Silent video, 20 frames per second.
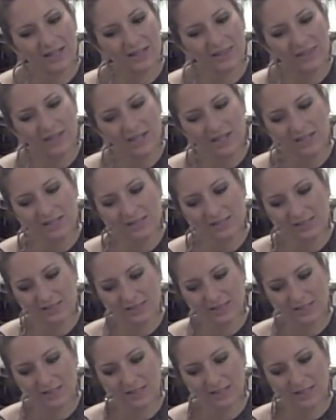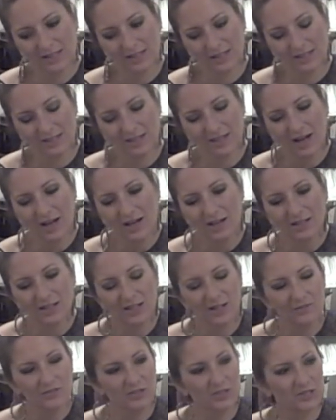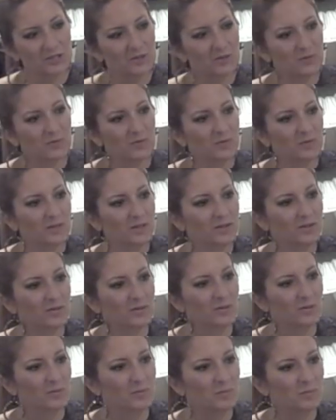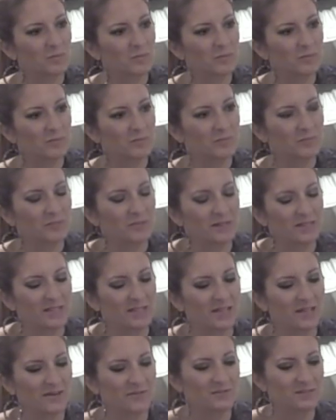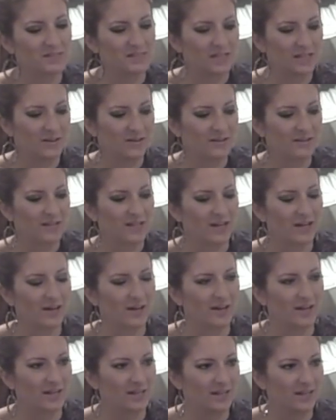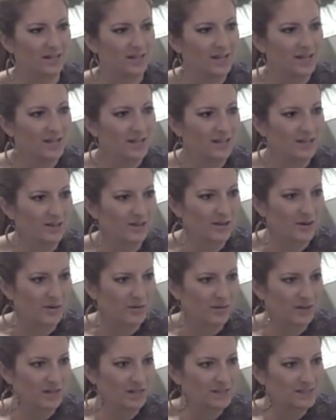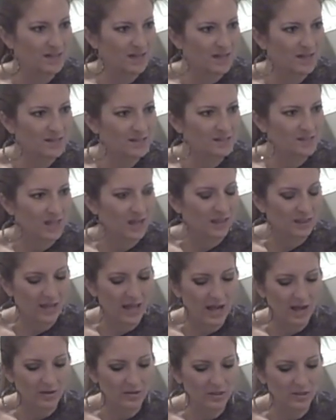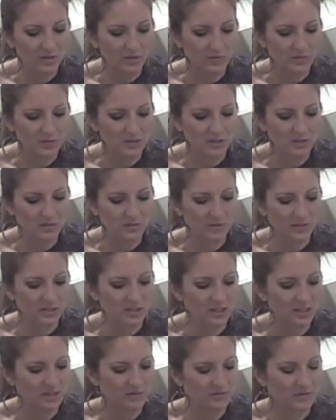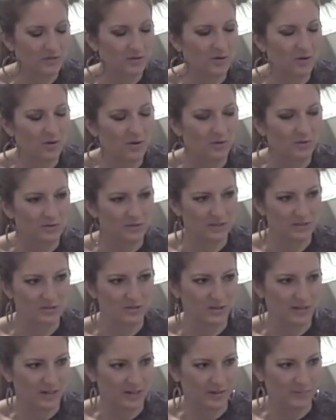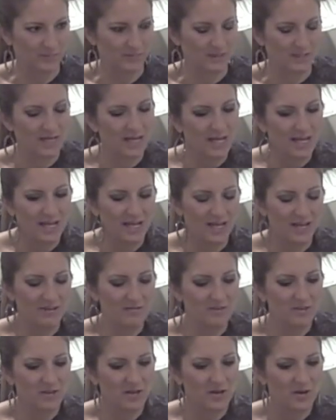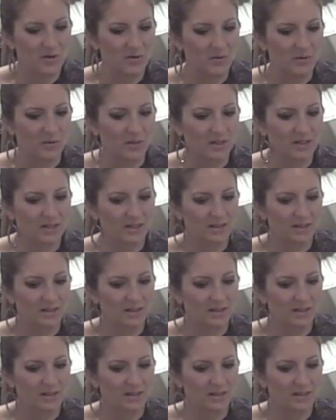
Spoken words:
things, God gives you little gifts here and there, and he does allow you to achieve your goals and dreams, even though